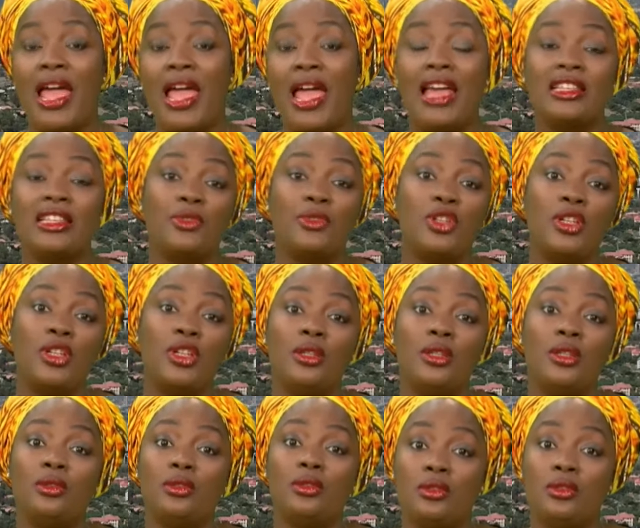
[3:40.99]
especially
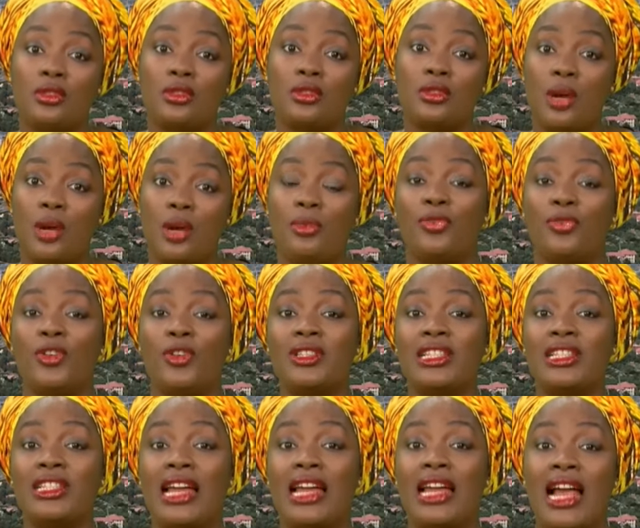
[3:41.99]
some of us
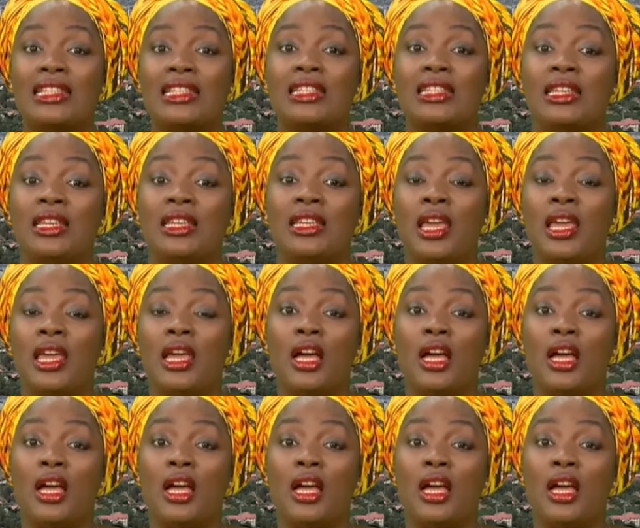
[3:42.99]
that has the